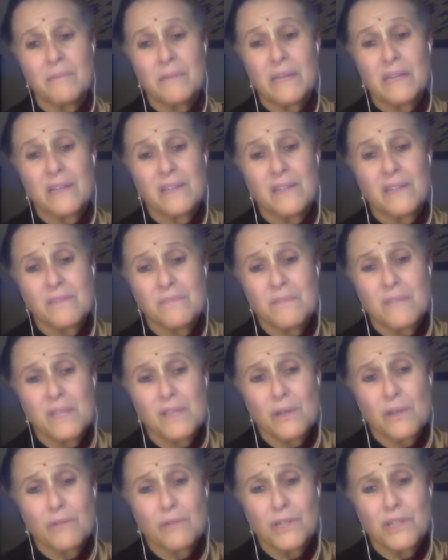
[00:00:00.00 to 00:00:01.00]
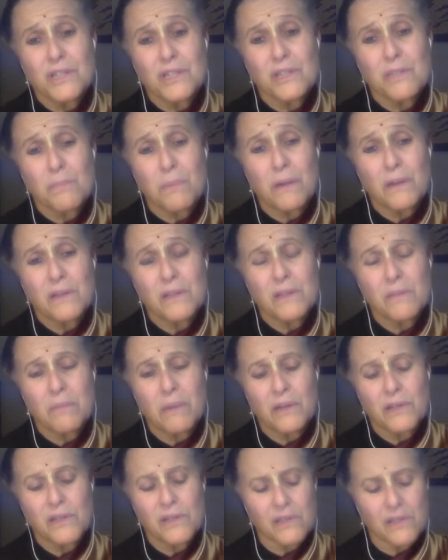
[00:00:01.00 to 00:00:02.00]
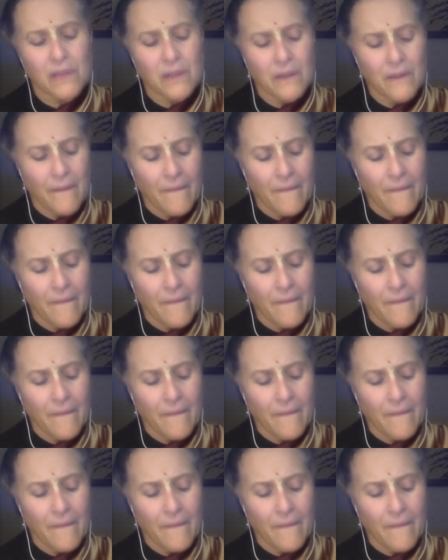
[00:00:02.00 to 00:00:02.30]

Because these are Krishna's parts and parcels.